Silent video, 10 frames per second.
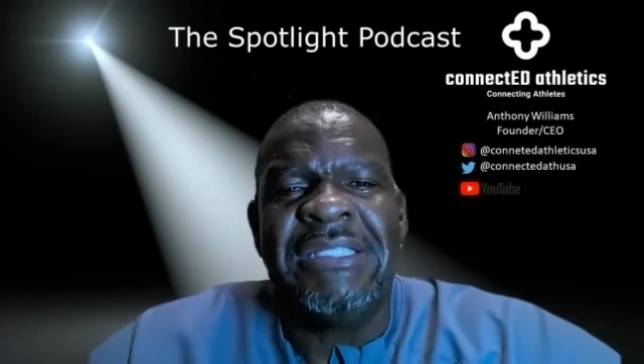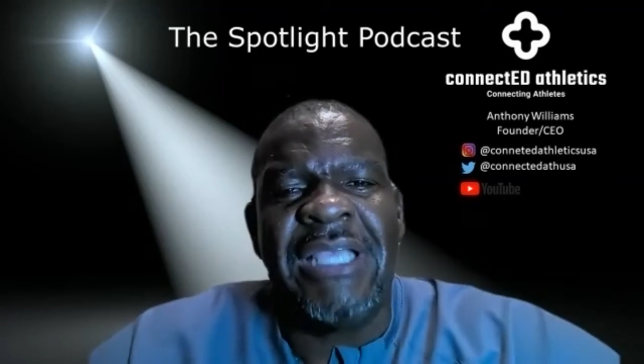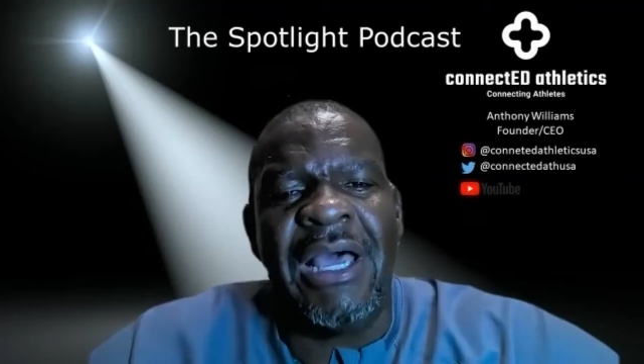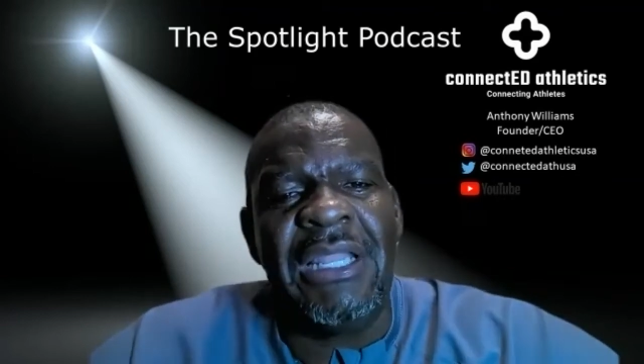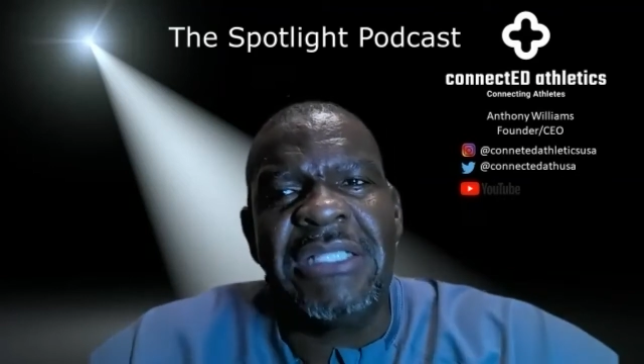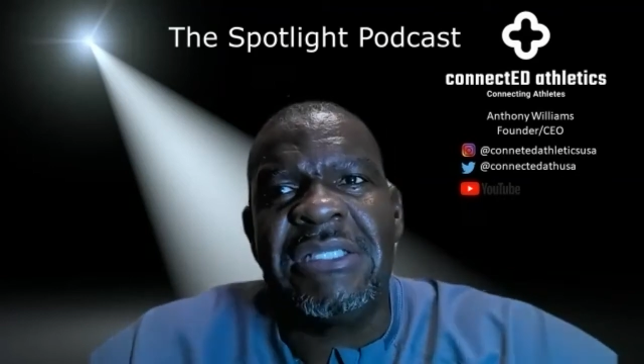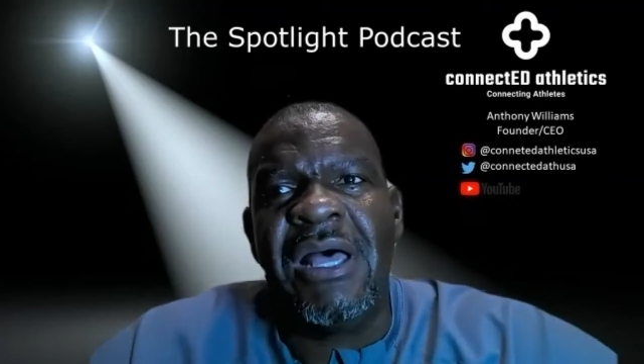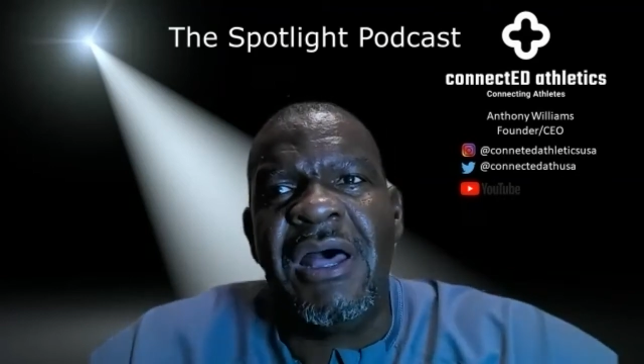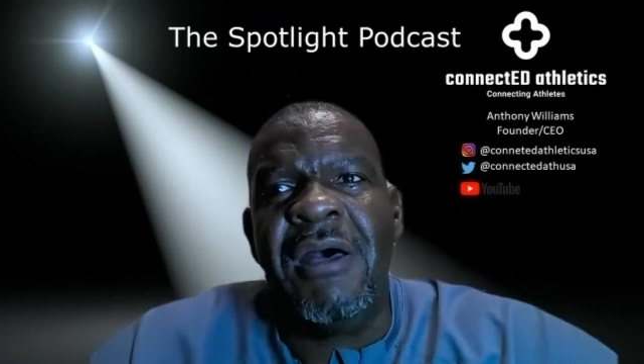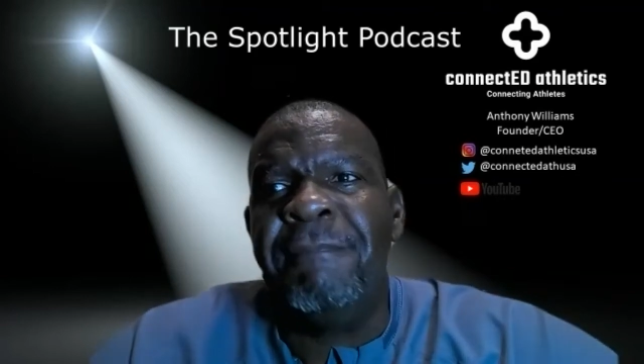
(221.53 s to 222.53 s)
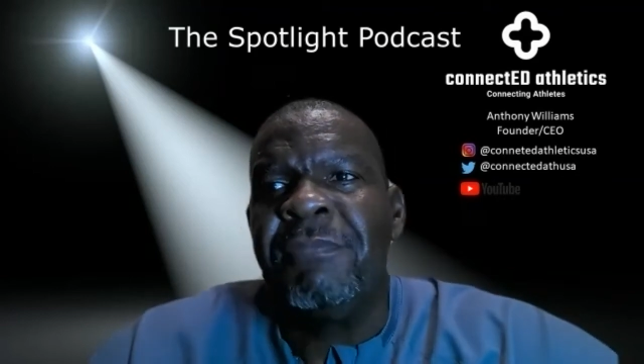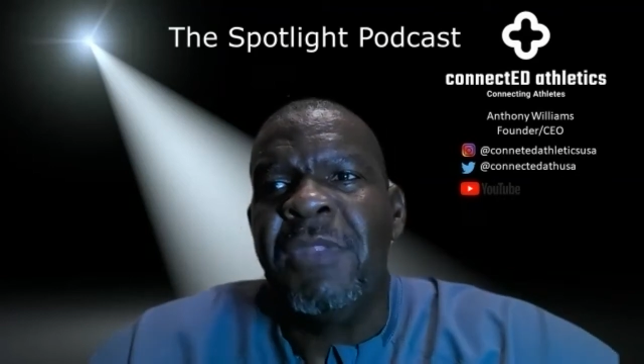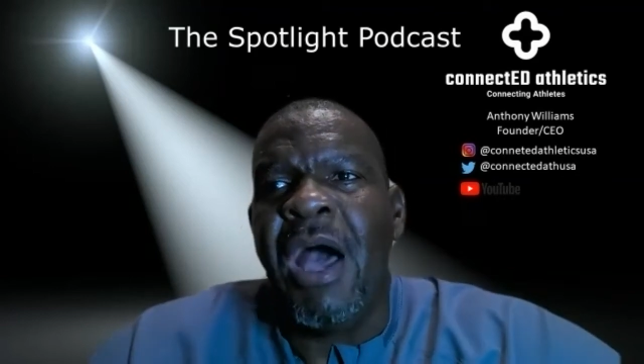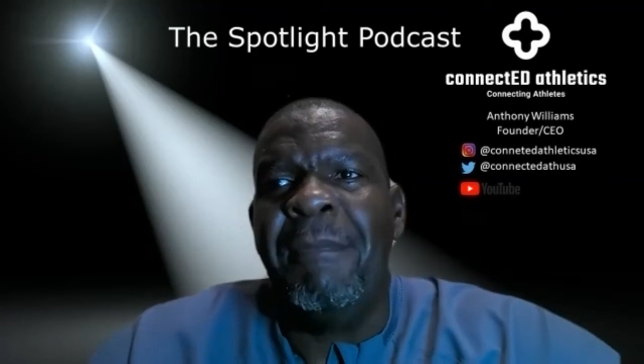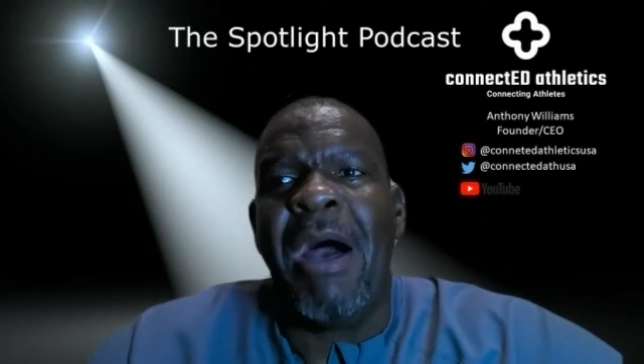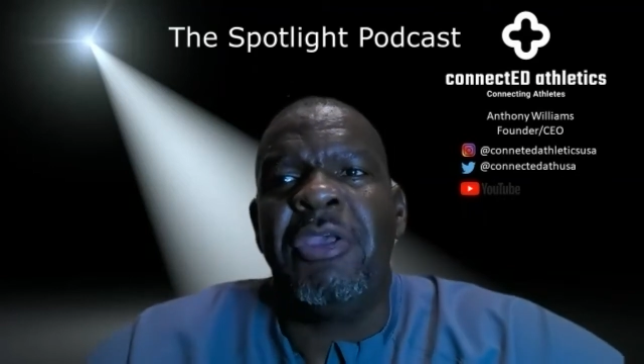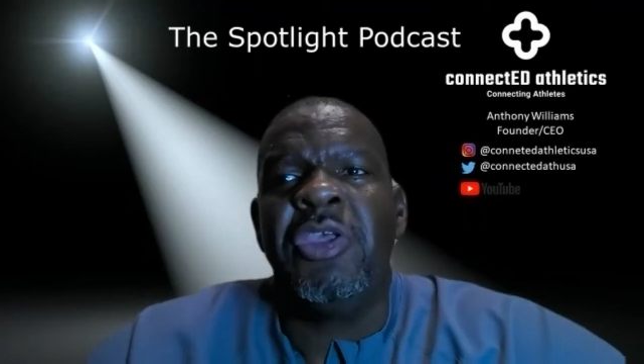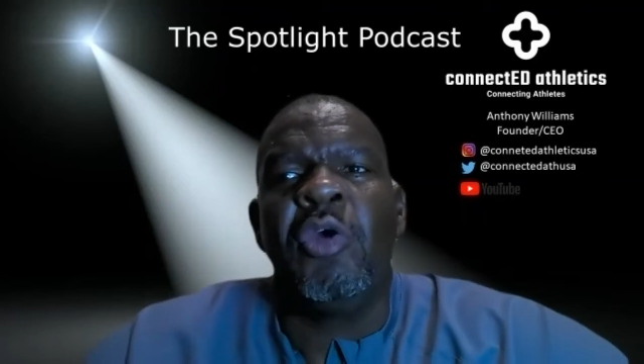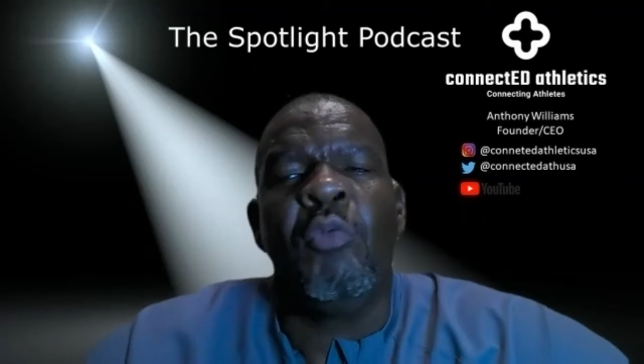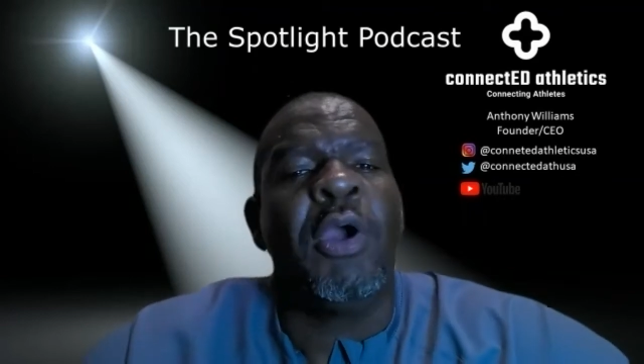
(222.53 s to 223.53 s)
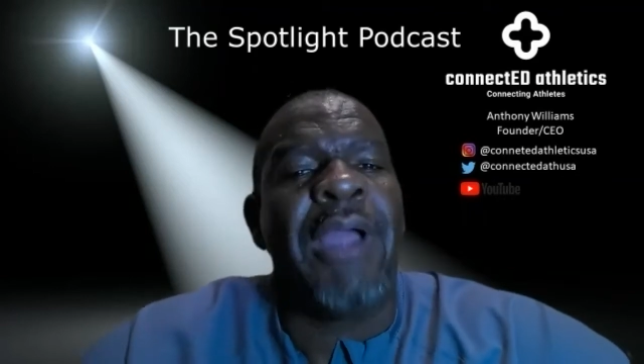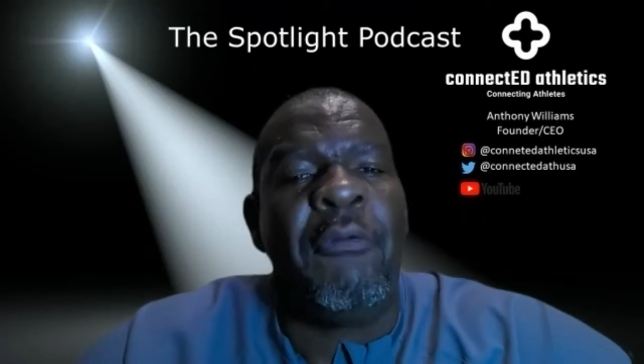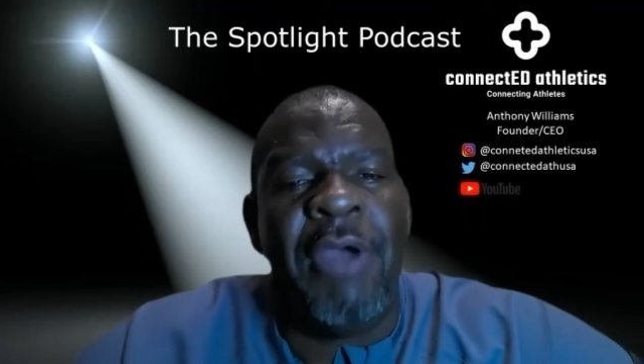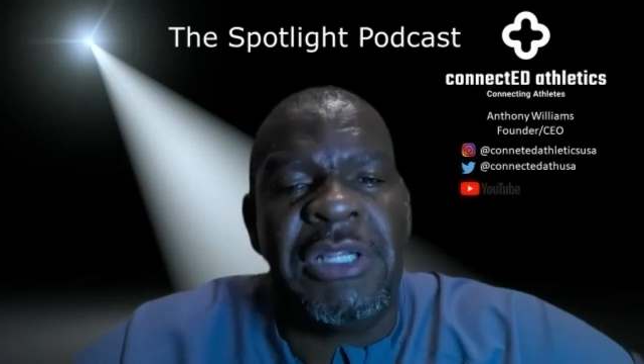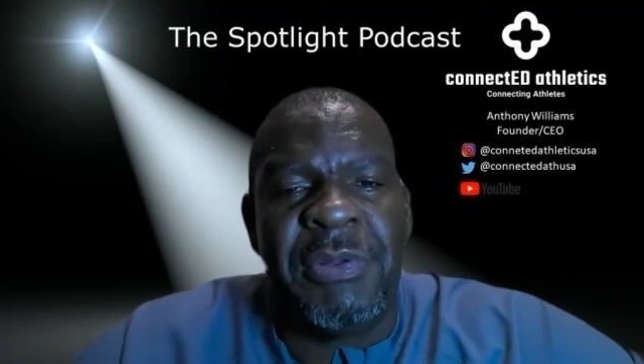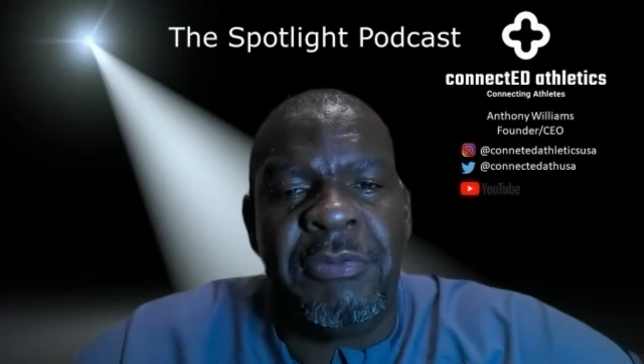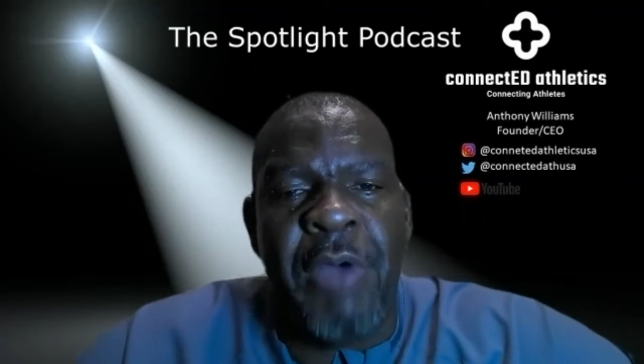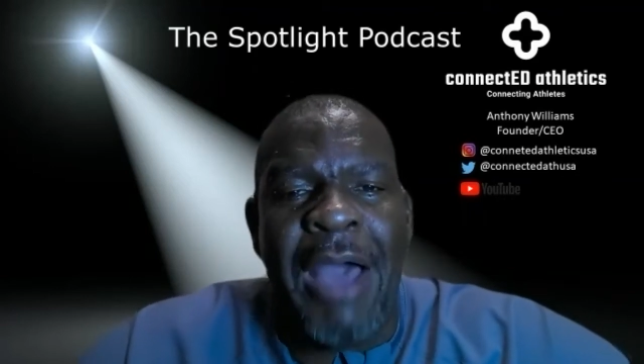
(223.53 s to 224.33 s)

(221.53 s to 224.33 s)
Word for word: Tell us um, about your workout regimen.